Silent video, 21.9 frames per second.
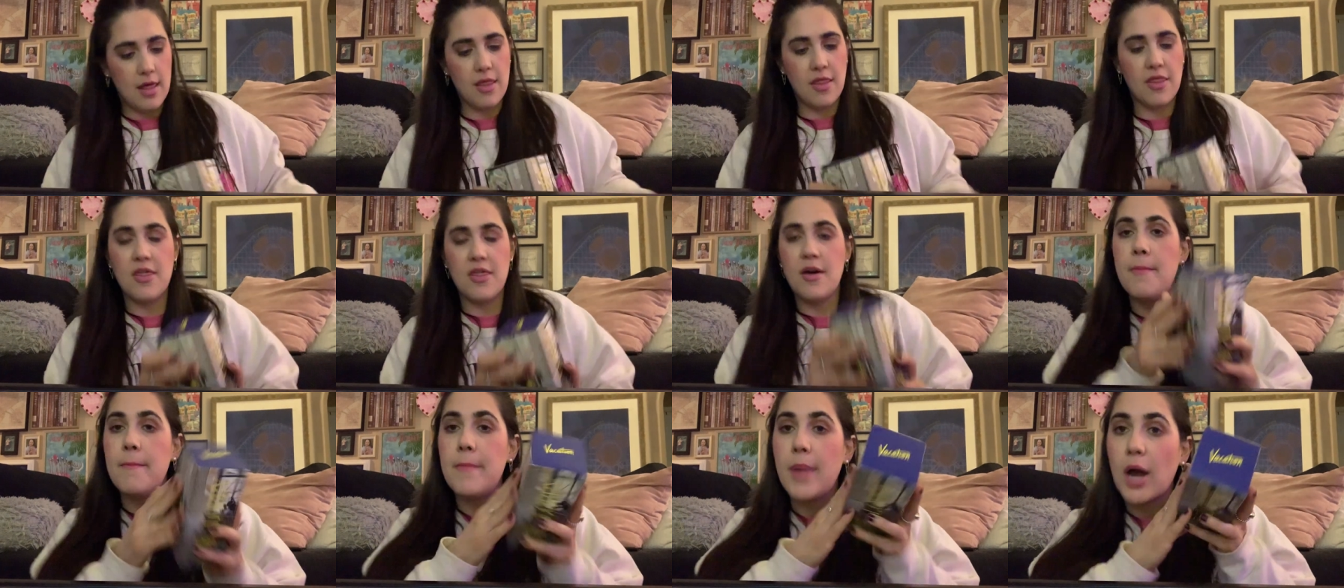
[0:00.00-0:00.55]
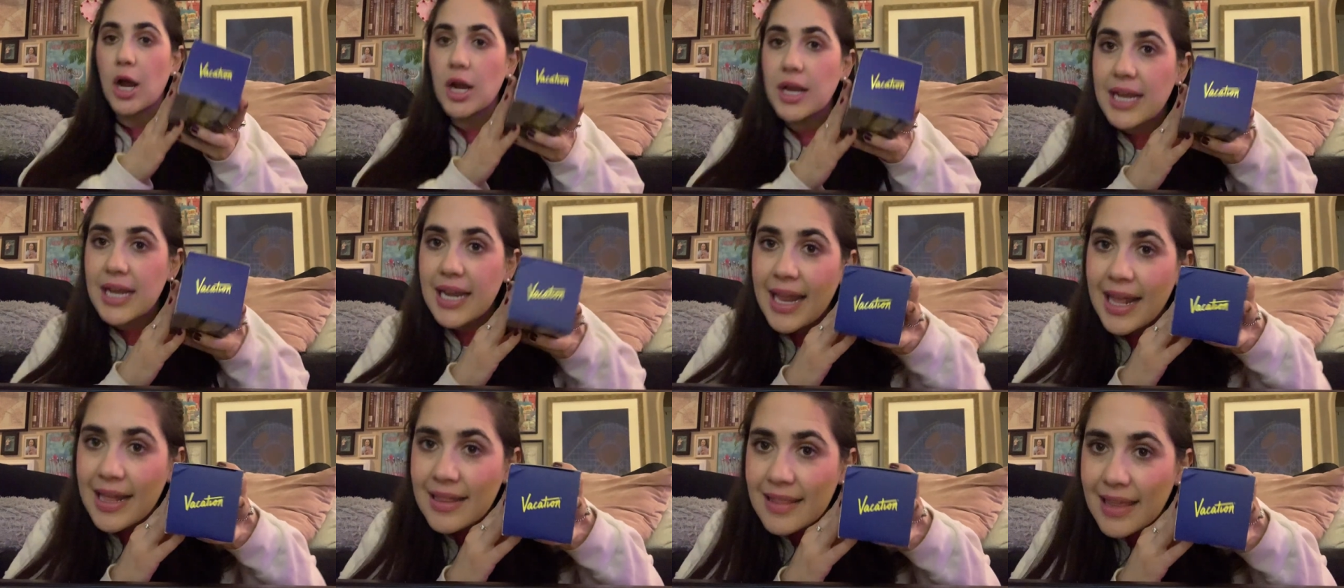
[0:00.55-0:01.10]
The
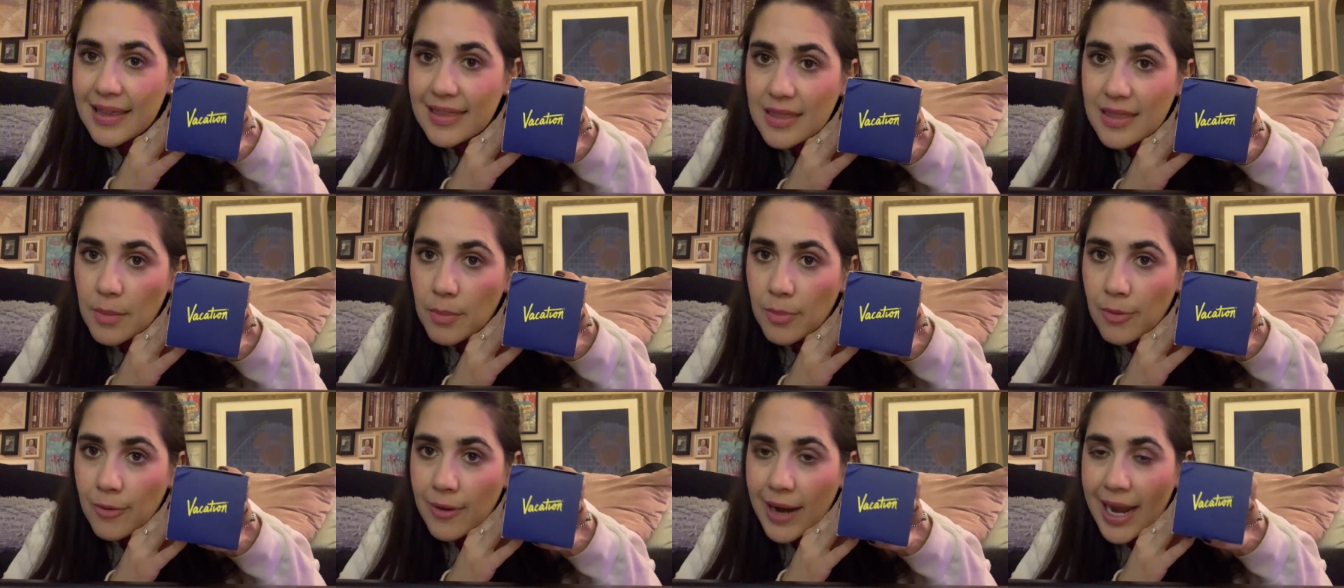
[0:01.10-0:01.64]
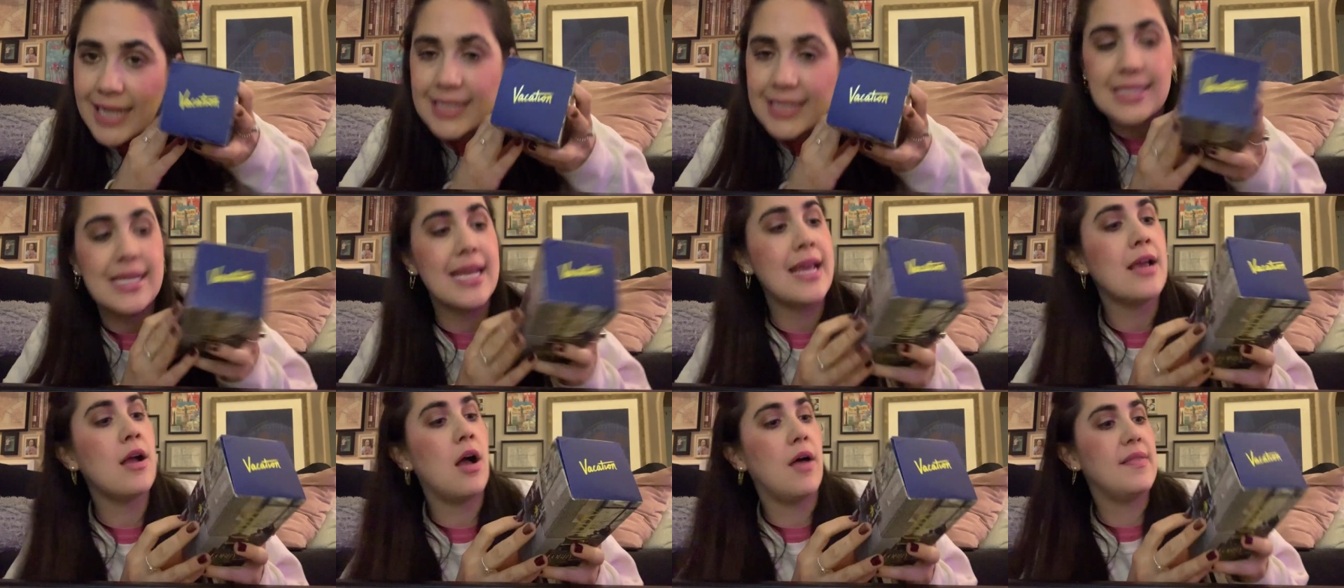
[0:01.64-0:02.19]
marketing, like the
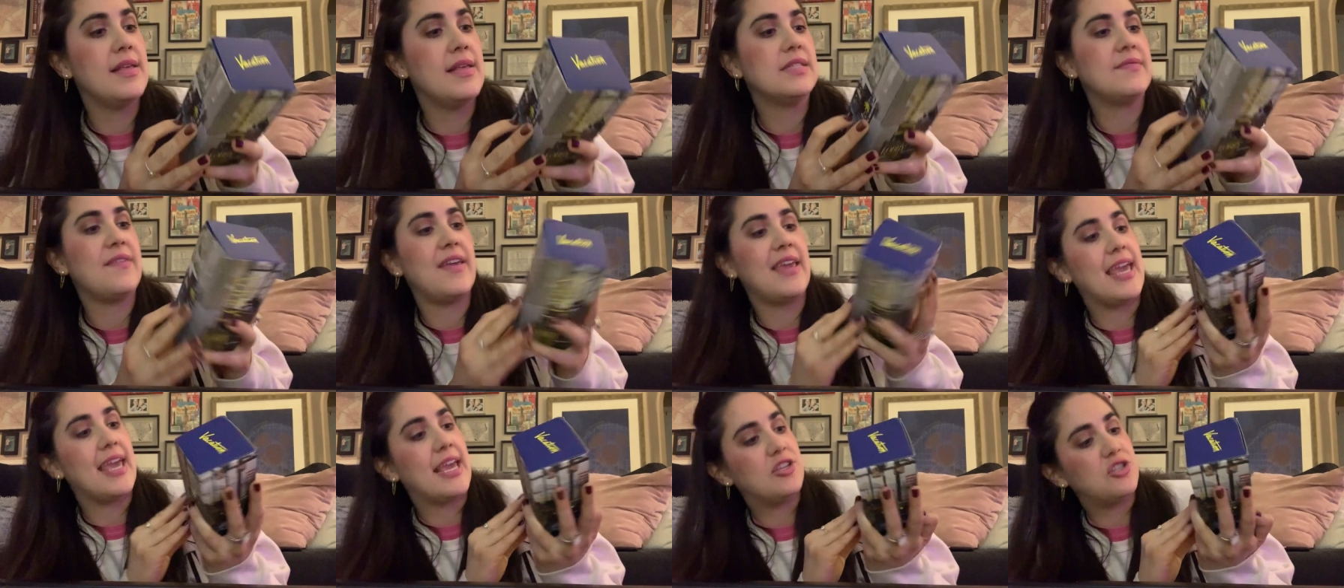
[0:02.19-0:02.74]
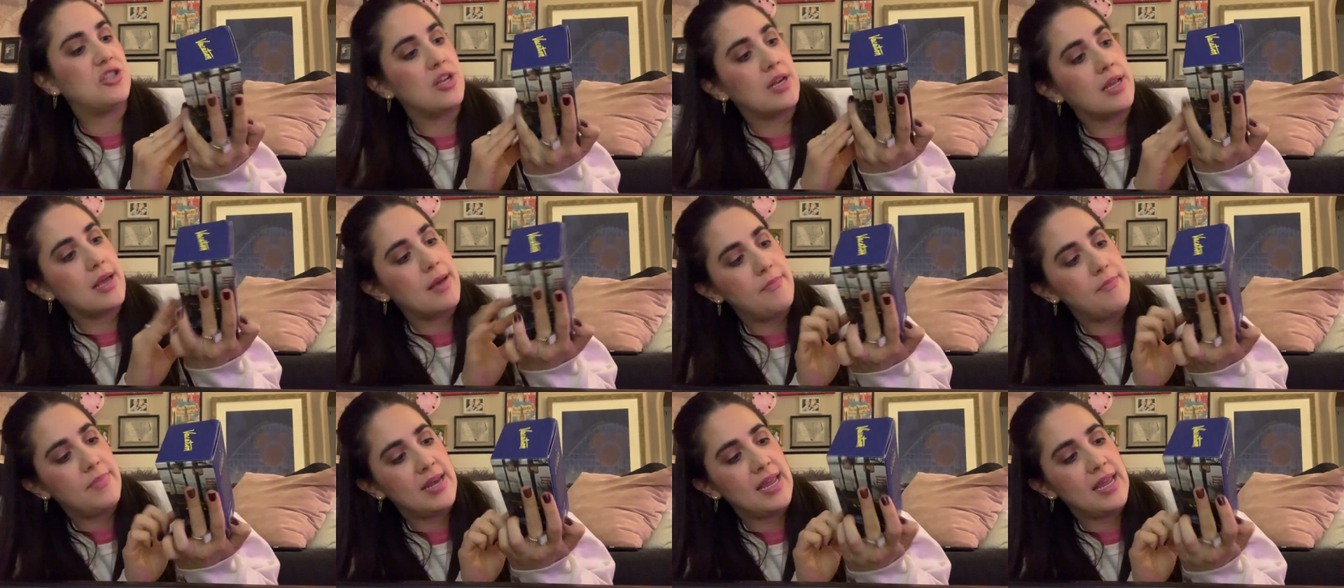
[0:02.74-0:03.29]
branding on this vacation
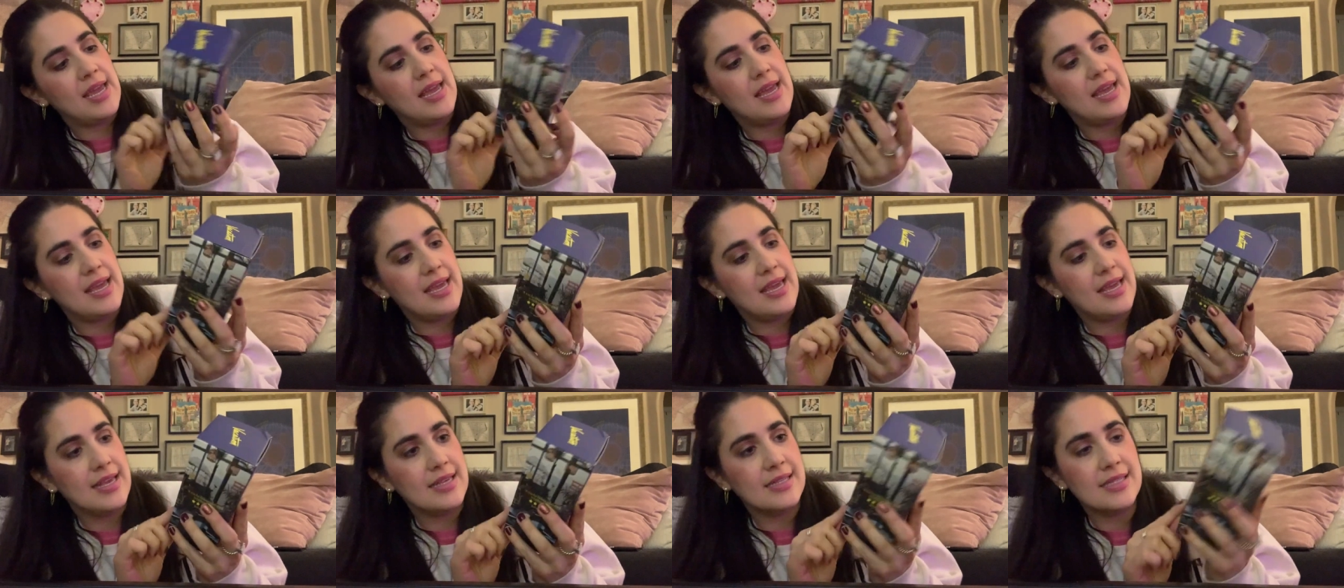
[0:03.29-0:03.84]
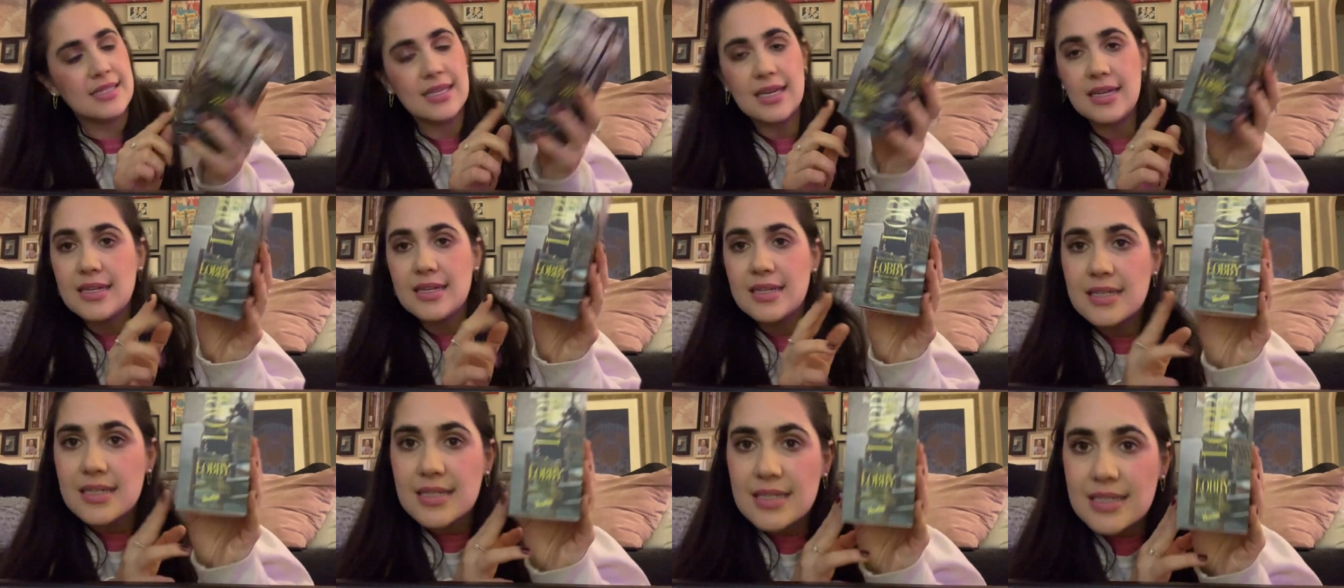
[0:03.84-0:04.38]
company is
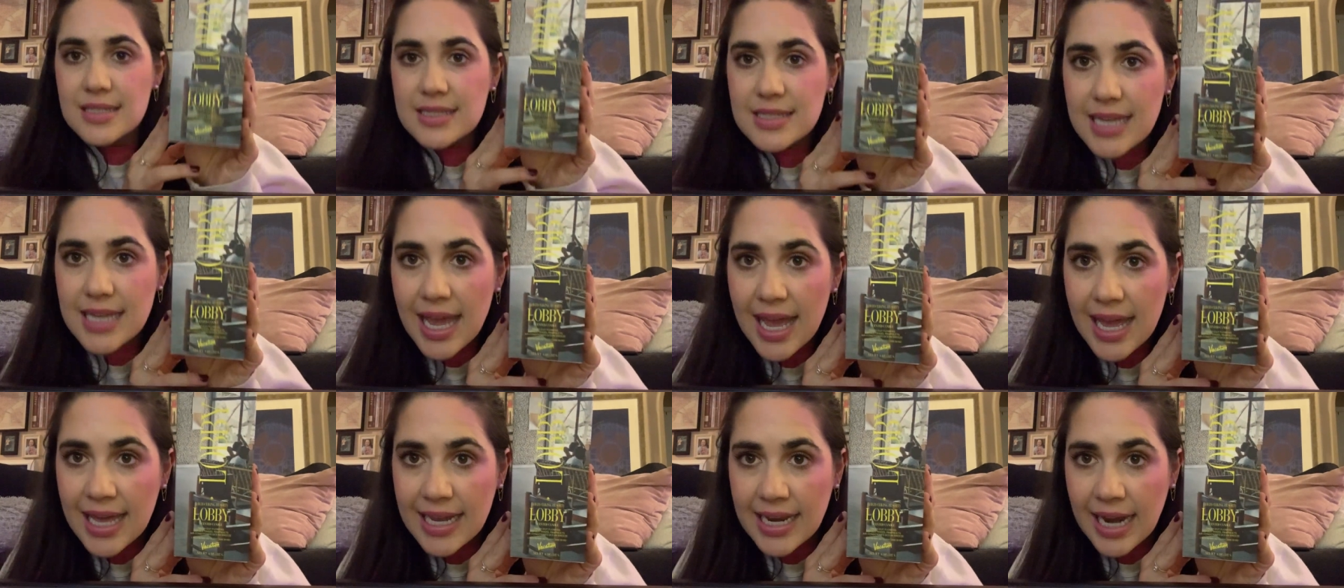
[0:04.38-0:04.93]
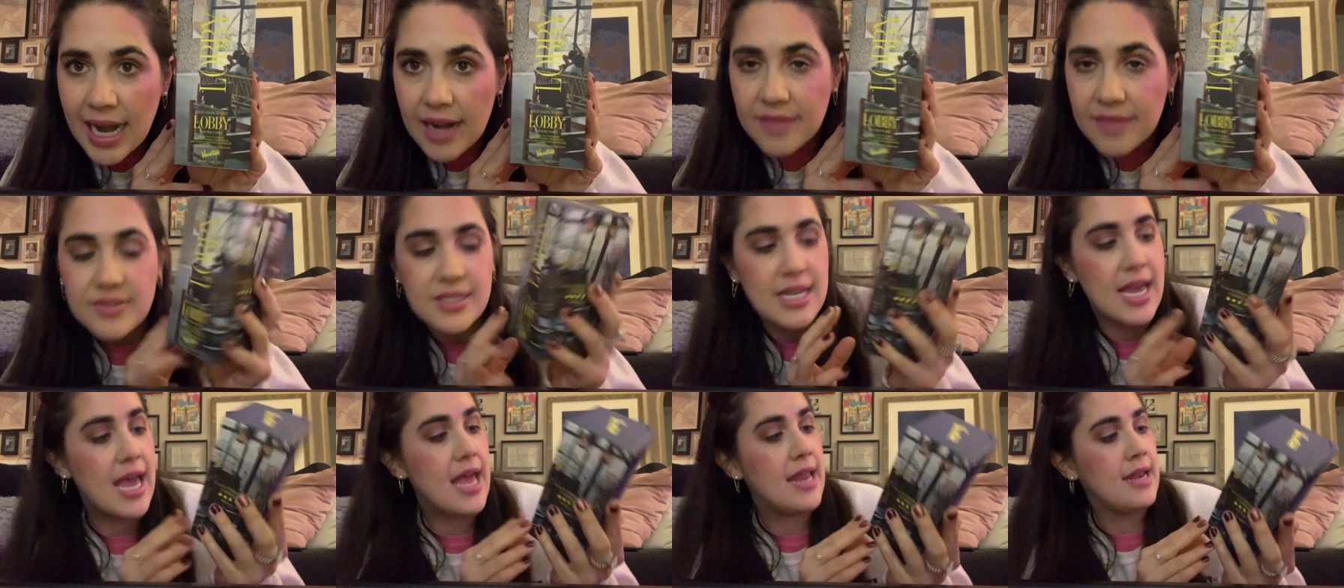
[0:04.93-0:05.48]
10 out of
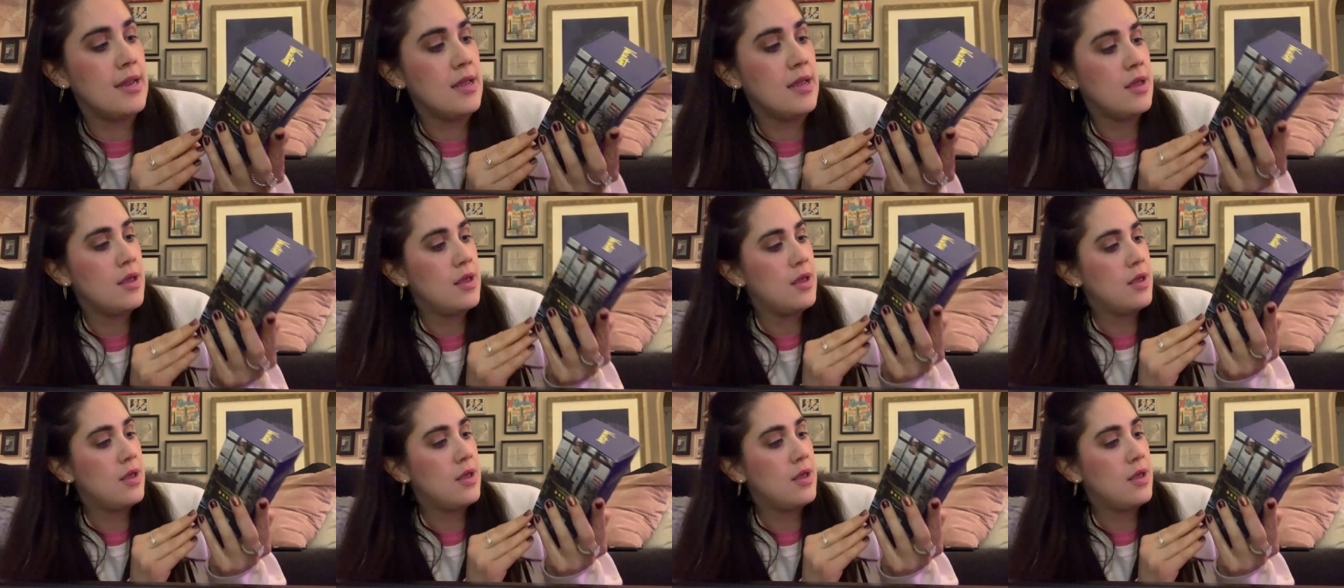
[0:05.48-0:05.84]
10.